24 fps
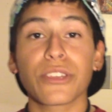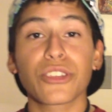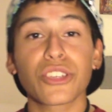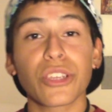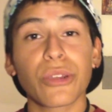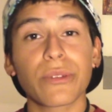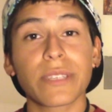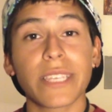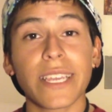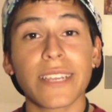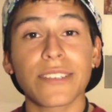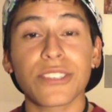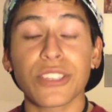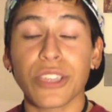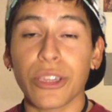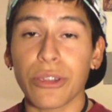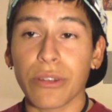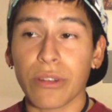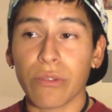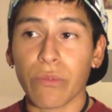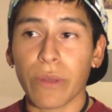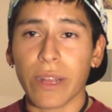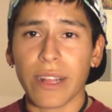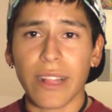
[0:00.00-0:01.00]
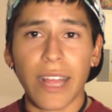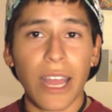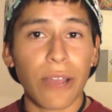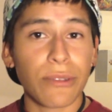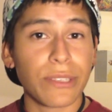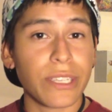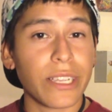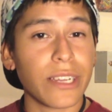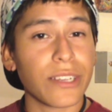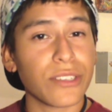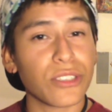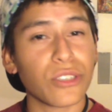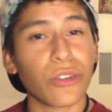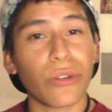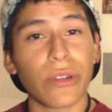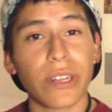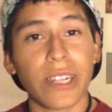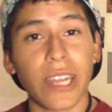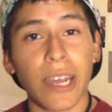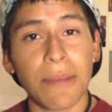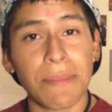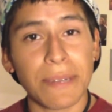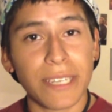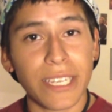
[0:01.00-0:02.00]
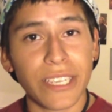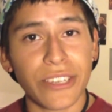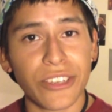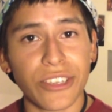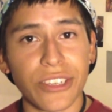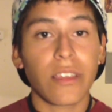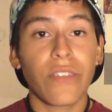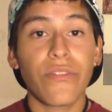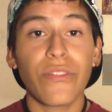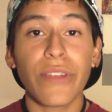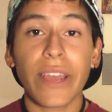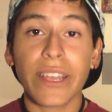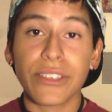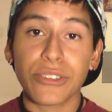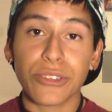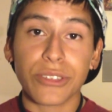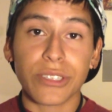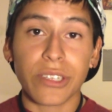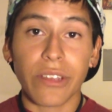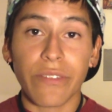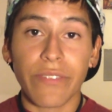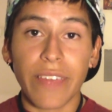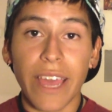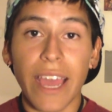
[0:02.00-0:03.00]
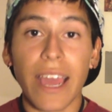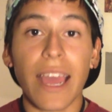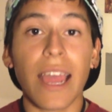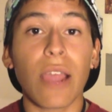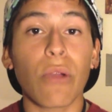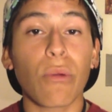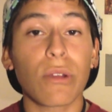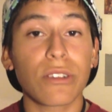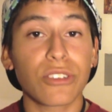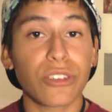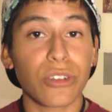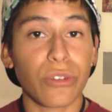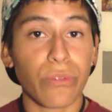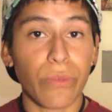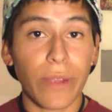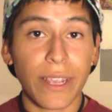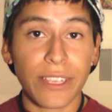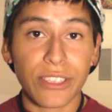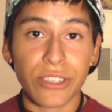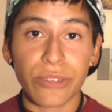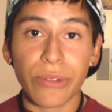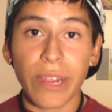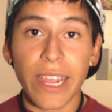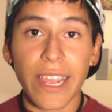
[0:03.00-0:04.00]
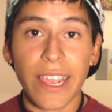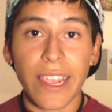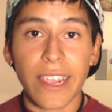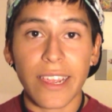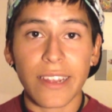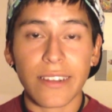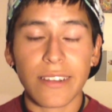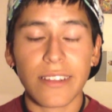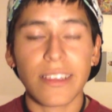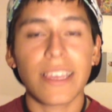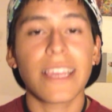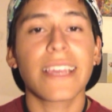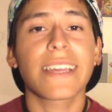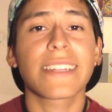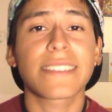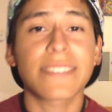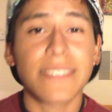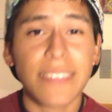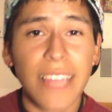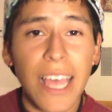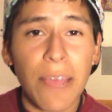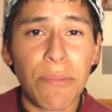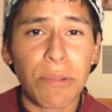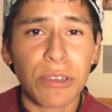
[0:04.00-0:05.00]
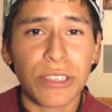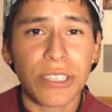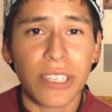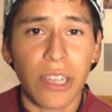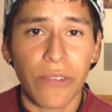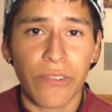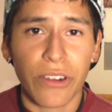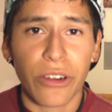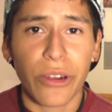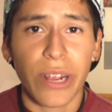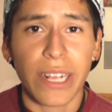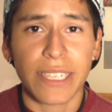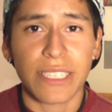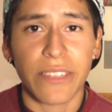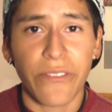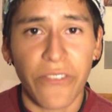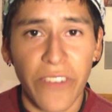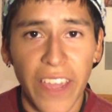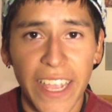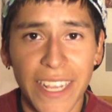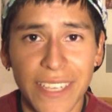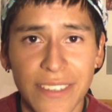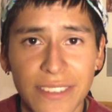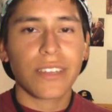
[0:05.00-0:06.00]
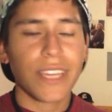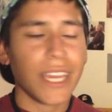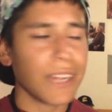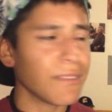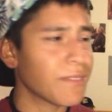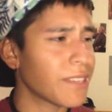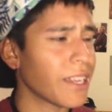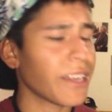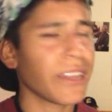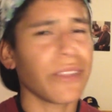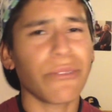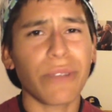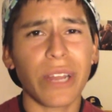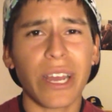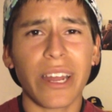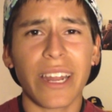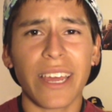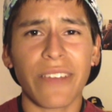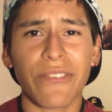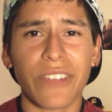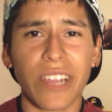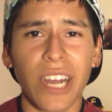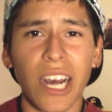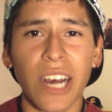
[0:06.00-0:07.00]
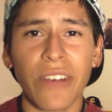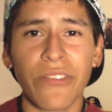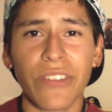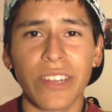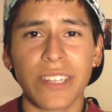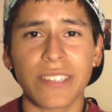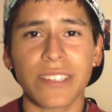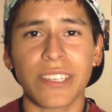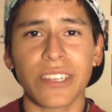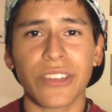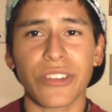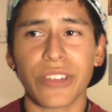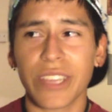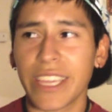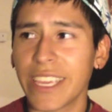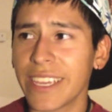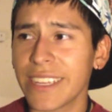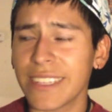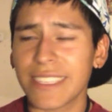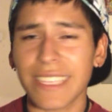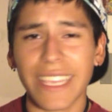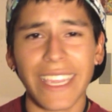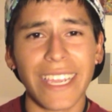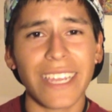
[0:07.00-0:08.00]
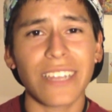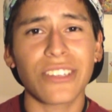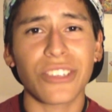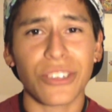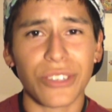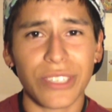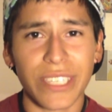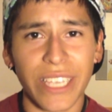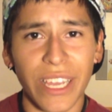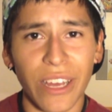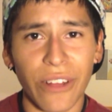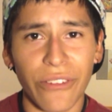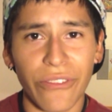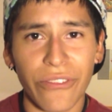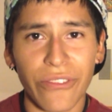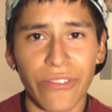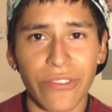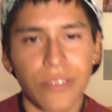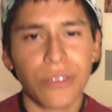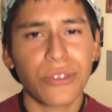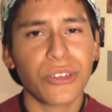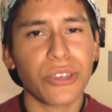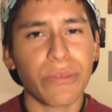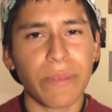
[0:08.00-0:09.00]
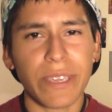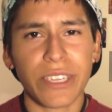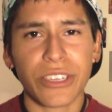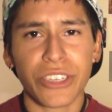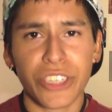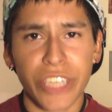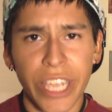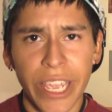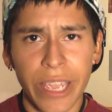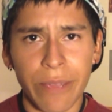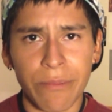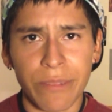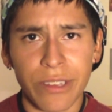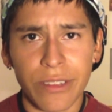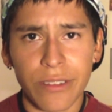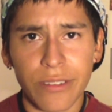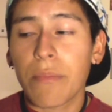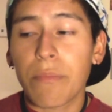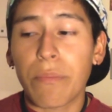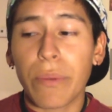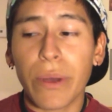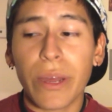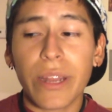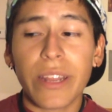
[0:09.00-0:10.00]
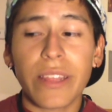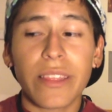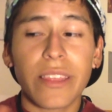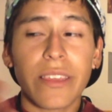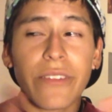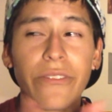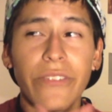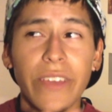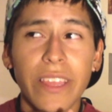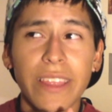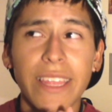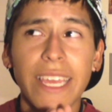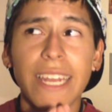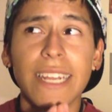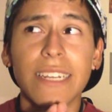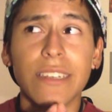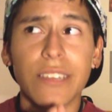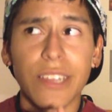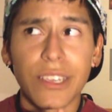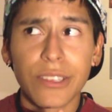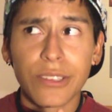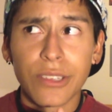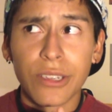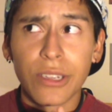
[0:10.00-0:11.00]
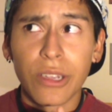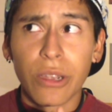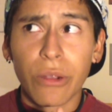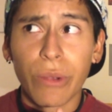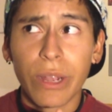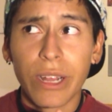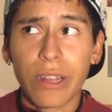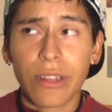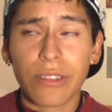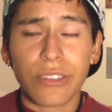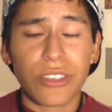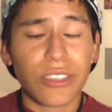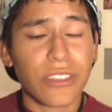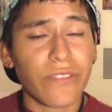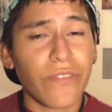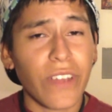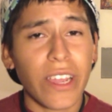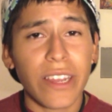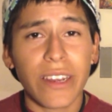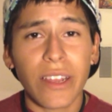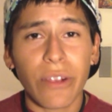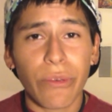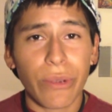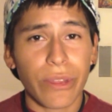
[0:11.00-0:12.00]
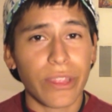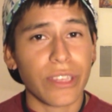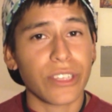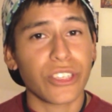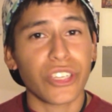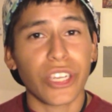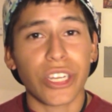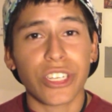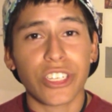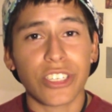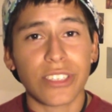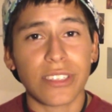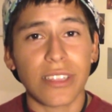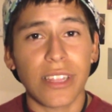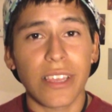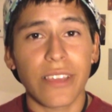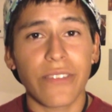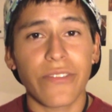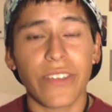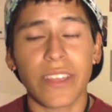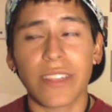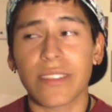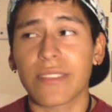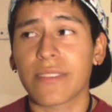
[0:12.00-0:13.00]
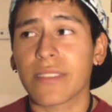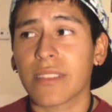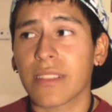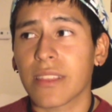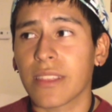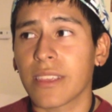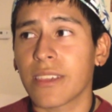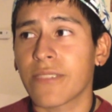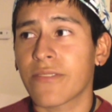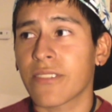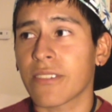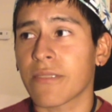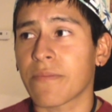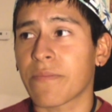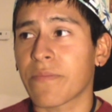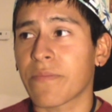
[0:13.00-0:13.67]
show is executed well. How's it going to score in competition? If you ask yourself that, I want you to raise your right hand and slap yourself across the face. How dare you not have confidence in your kids and yourself? You should be ashamed. But in the event that it doesn't go well, just find out where the judges live and leave a